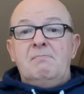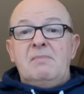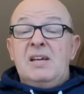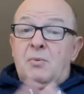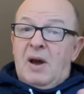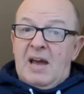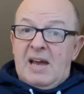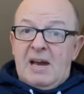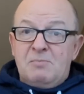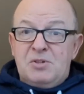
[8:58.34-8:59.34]
In a way
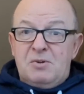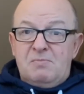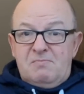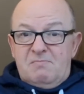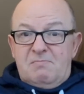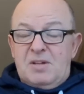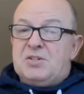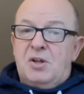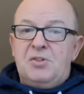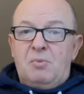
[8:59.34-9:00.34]
I am doing, but it's
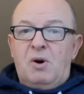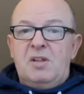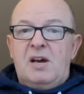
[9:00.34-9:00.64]
not the one